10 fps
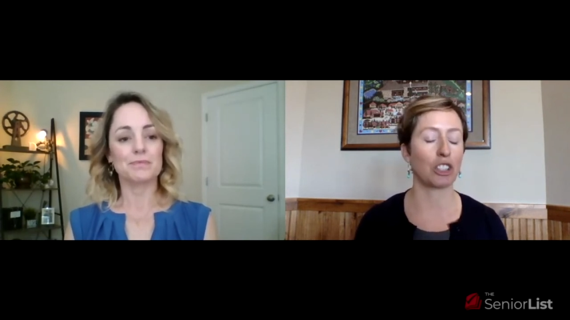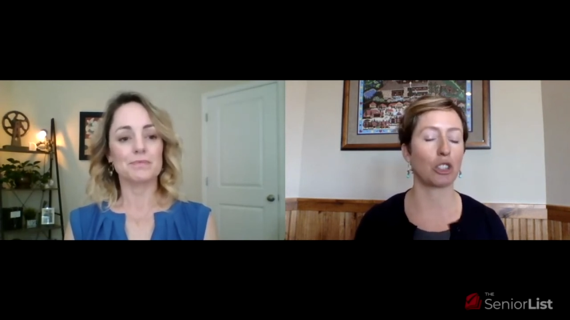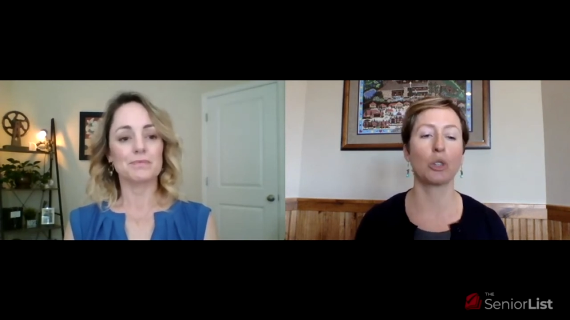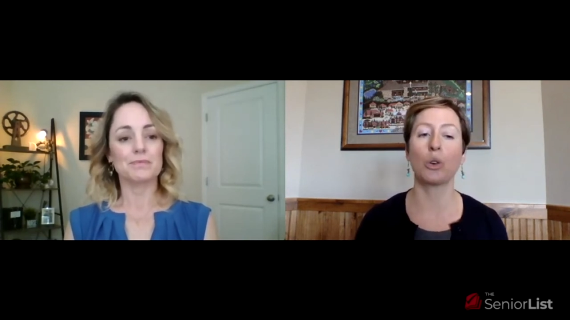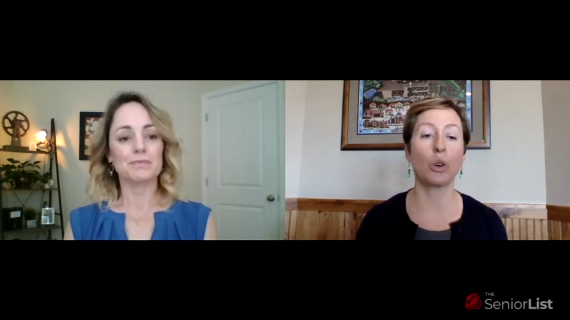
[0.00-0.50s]

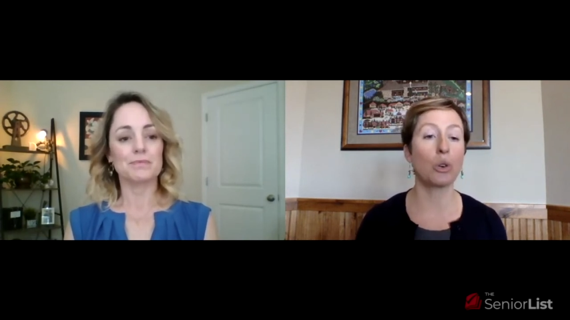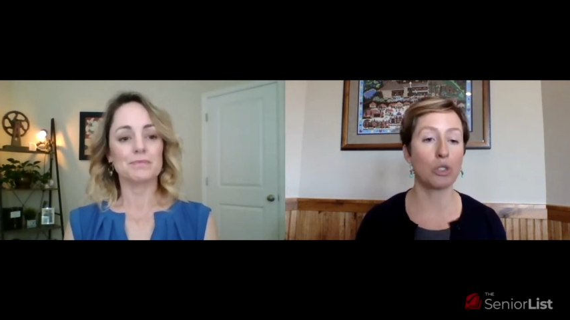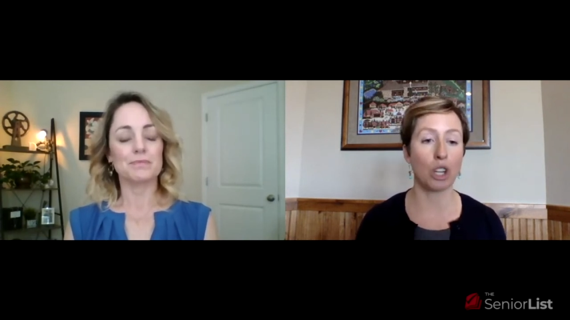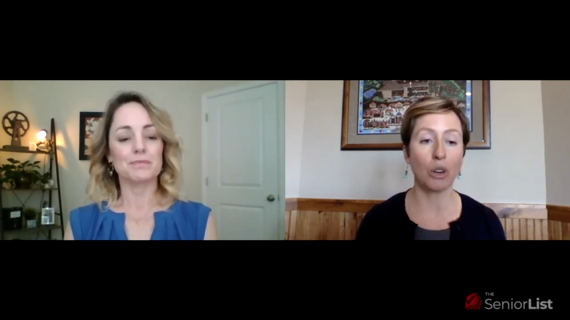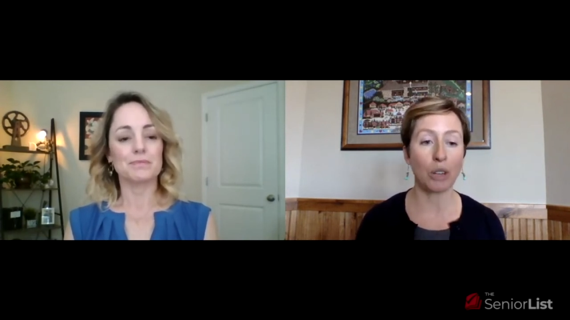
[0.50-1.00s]
Speaker 1: who who
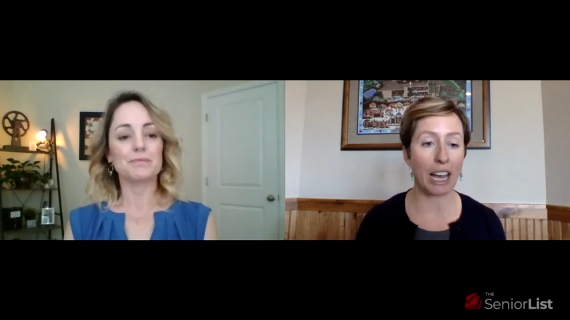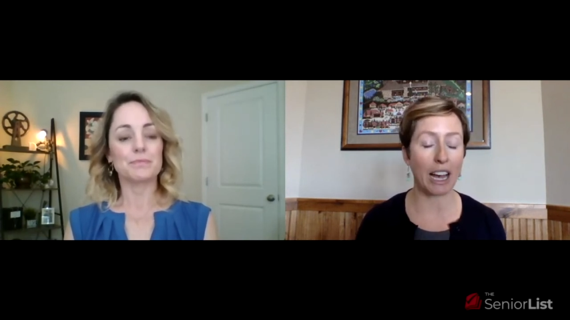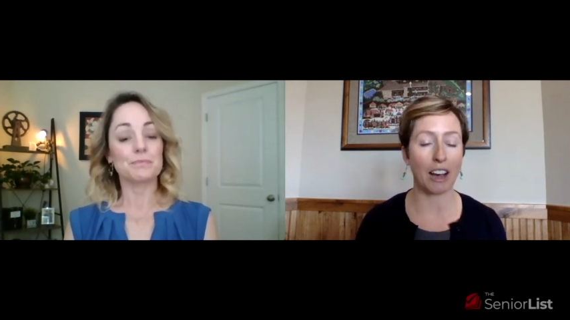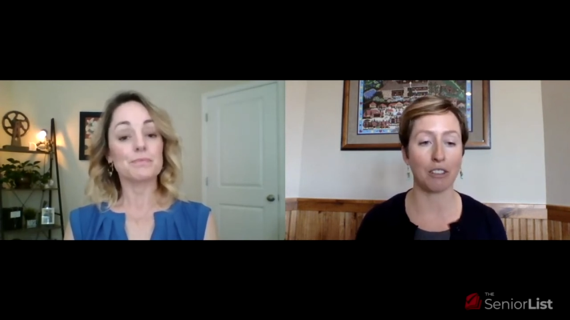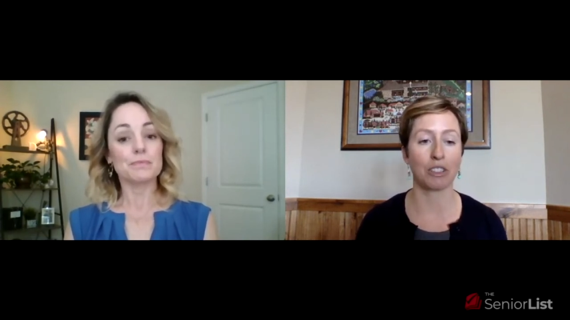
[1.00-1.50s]
don't
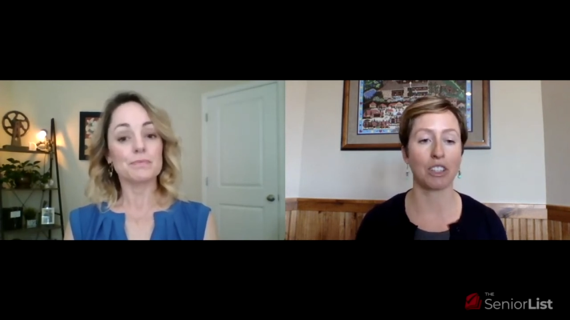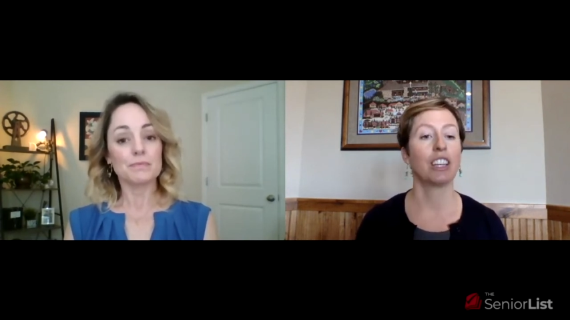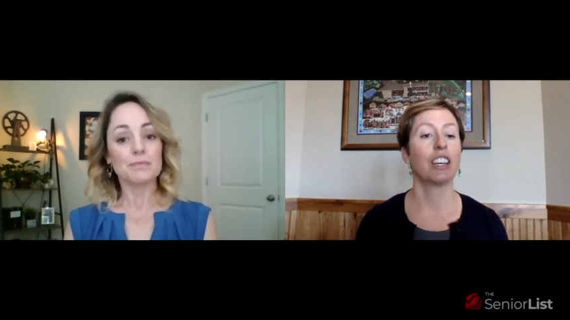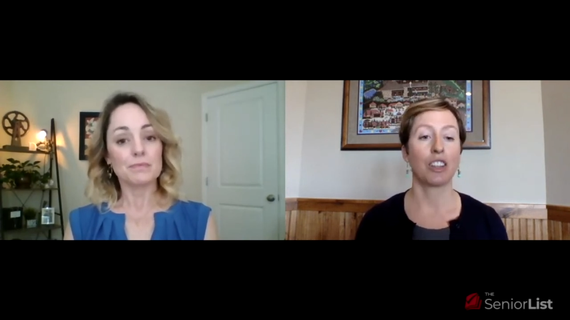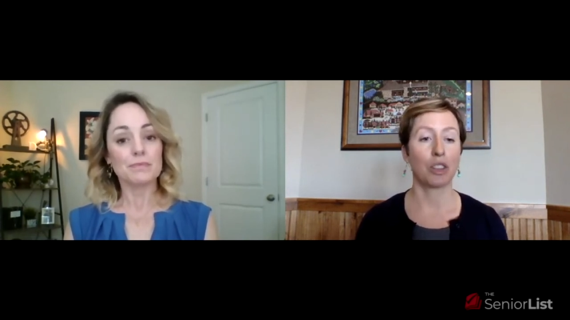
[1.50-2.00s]
have
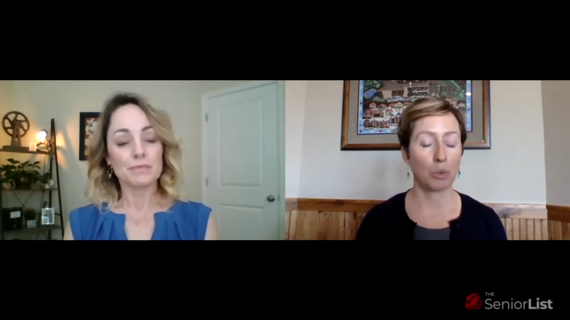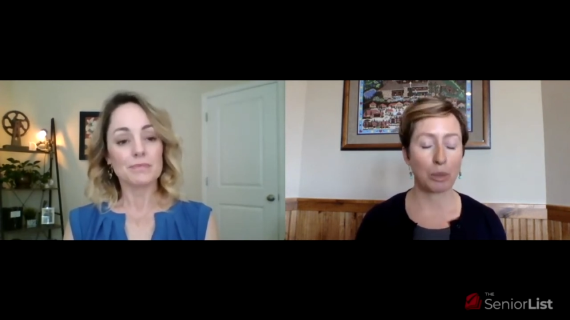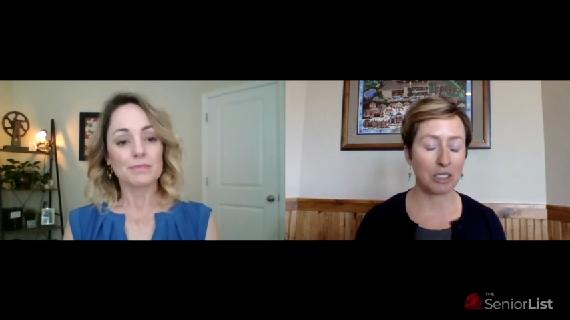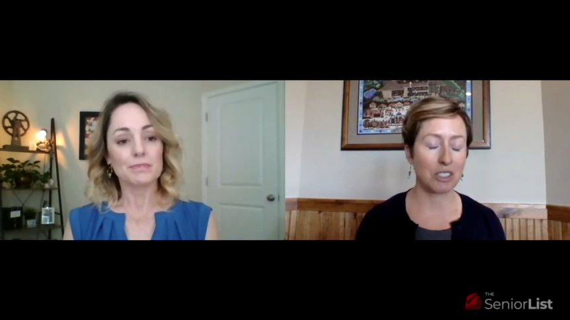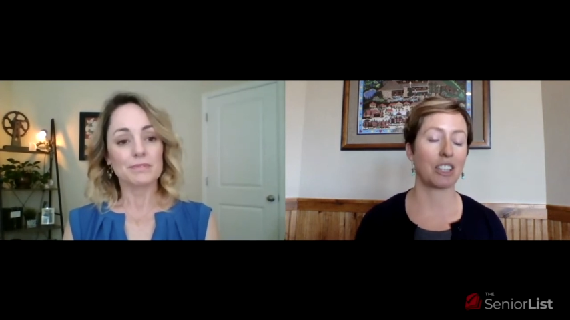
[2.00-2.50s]
their will
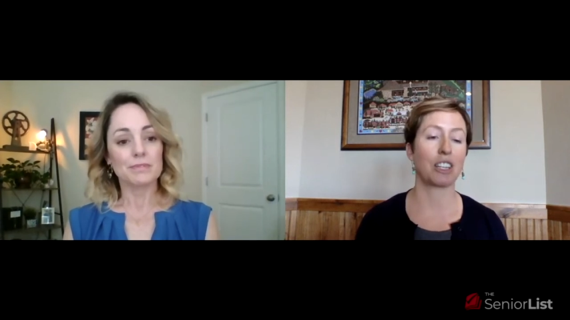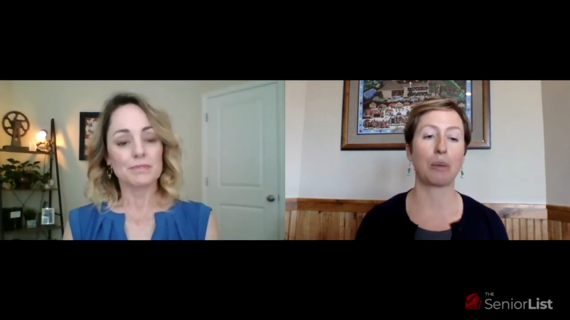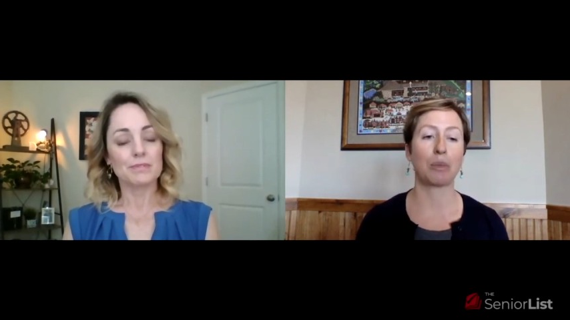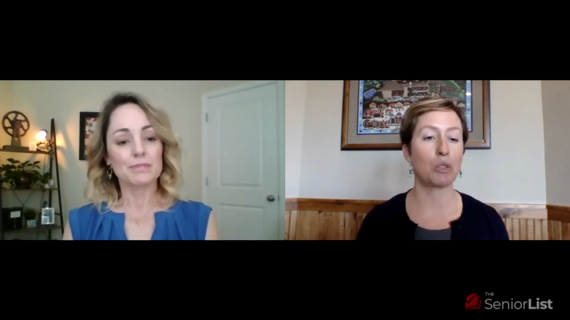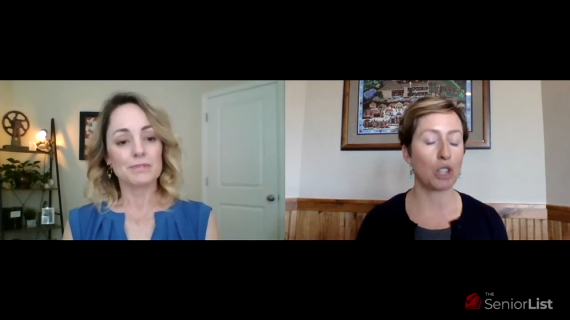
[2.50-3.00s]
set up,
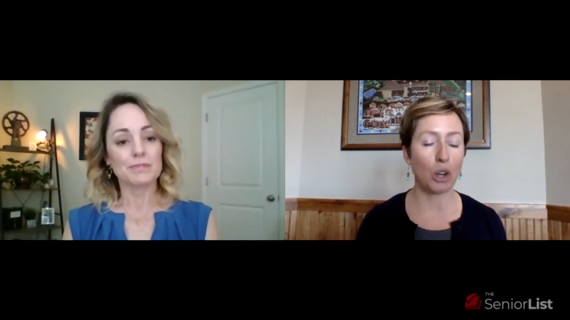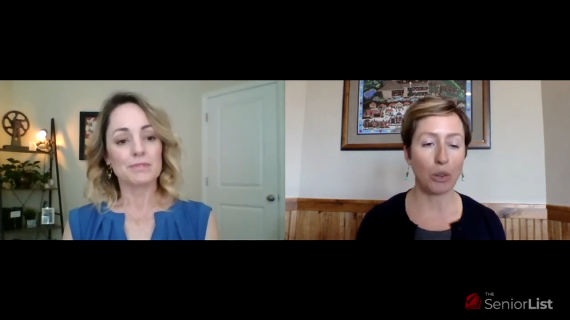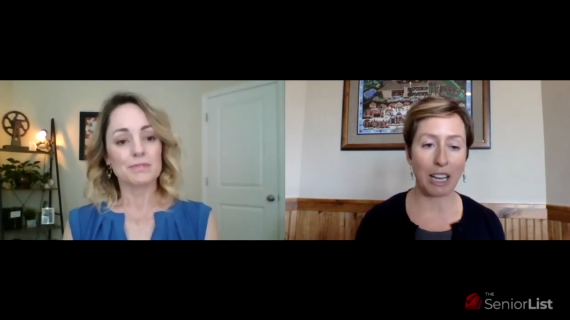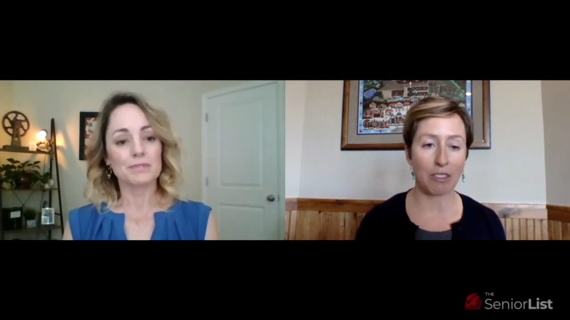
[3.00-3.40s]
who don't have a